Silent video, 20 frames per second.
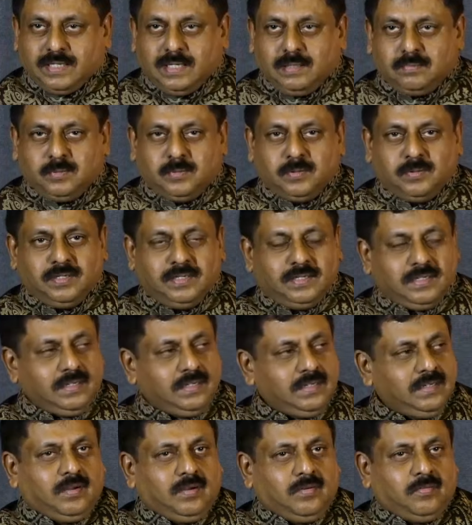am doing,
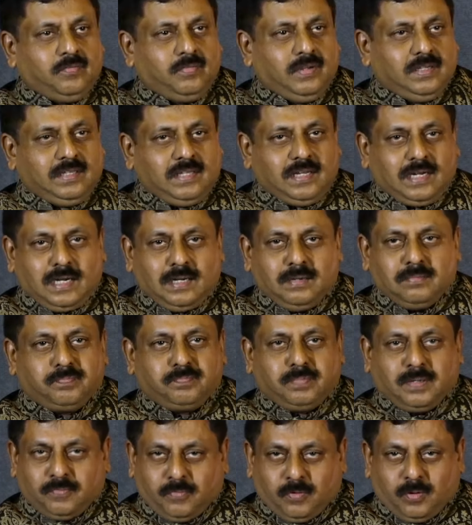whether I am
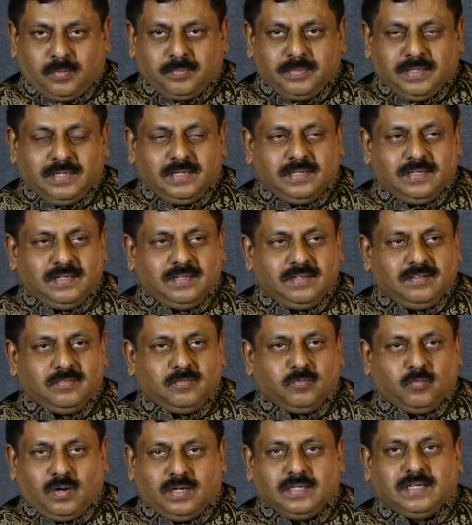
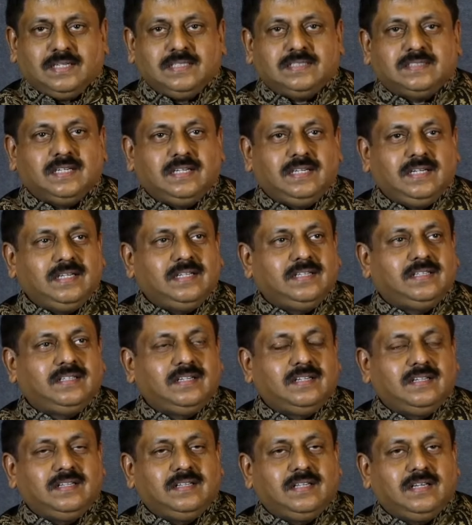performing what I studied
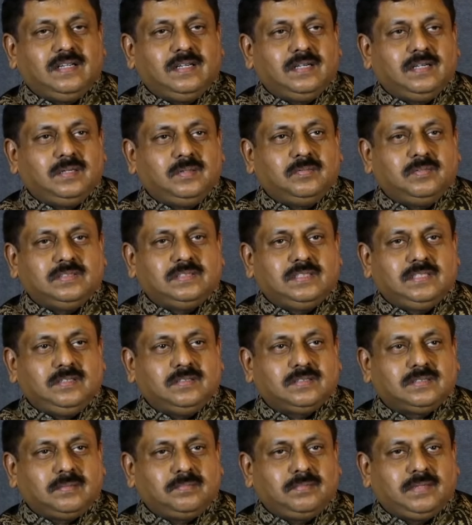in the university or
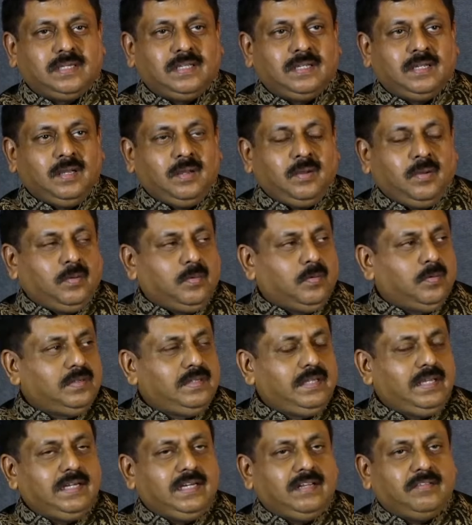something, or
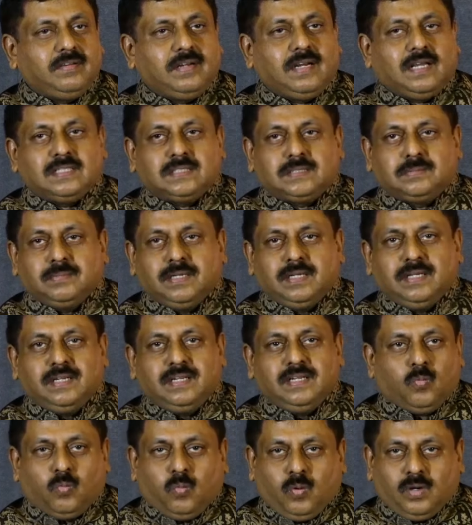they never asked
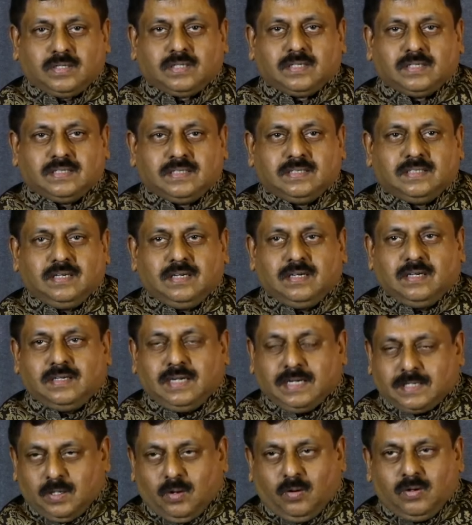me what
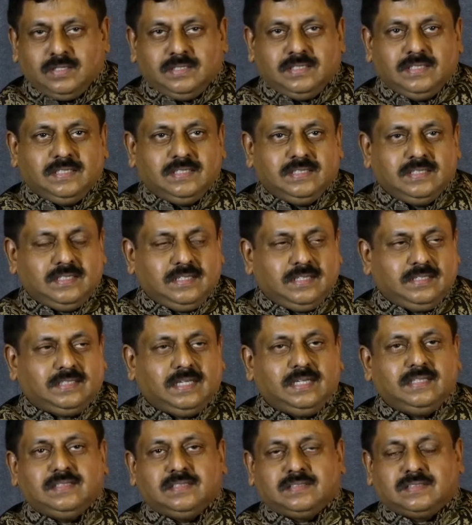technology
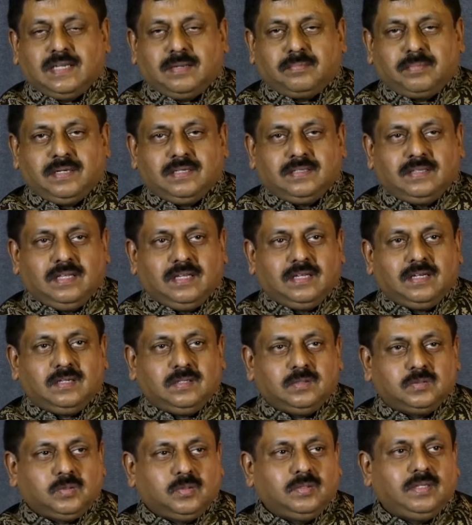changes happening there
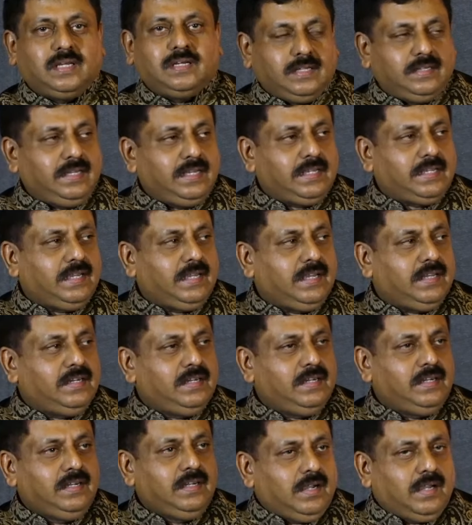so that they can
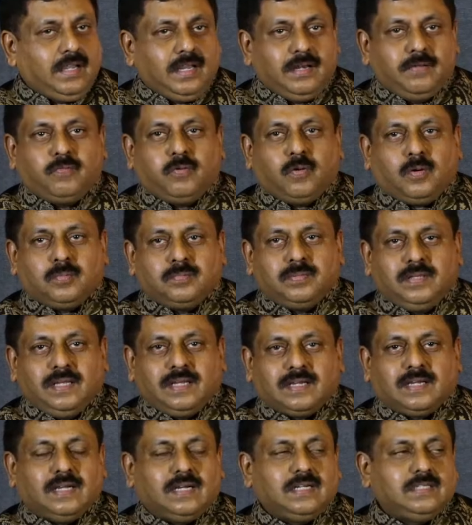inform the
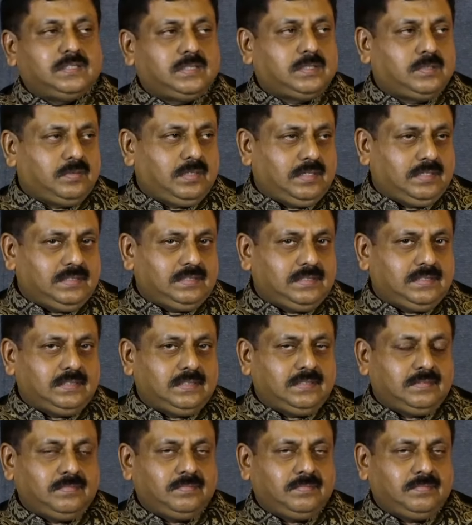current students.